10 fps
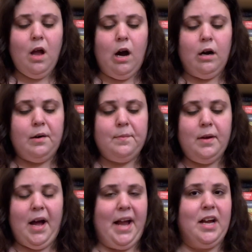
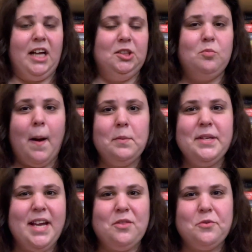I should probably
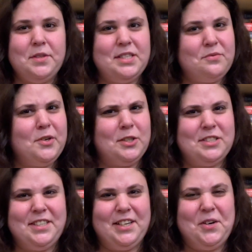get through this
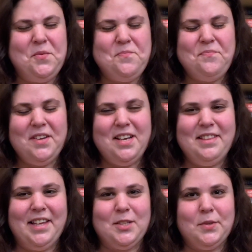first,
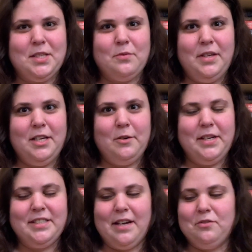That's what this video
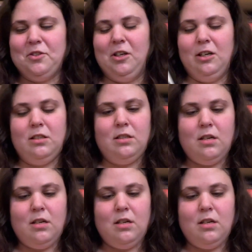is after all.